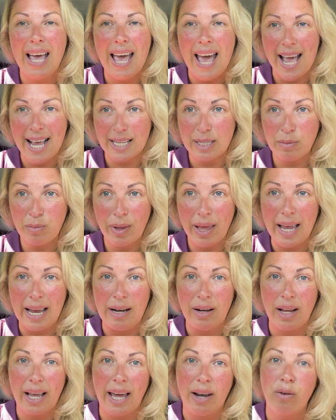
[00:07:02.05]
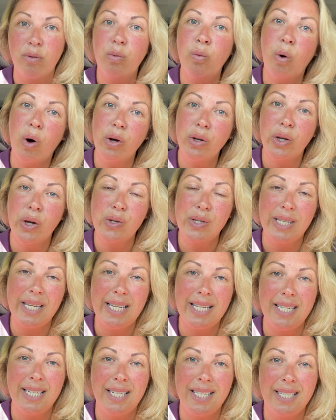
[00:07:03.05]
explain kind of what goes
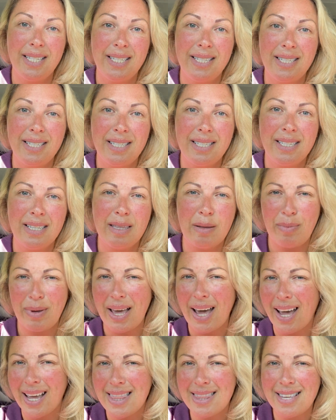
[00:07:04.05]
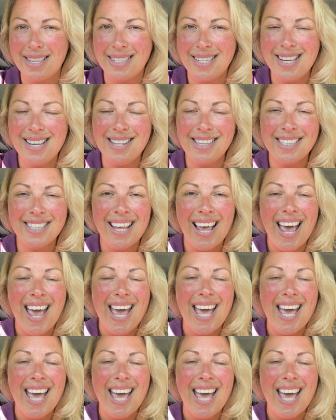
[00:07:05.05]
in to the behind the scenes.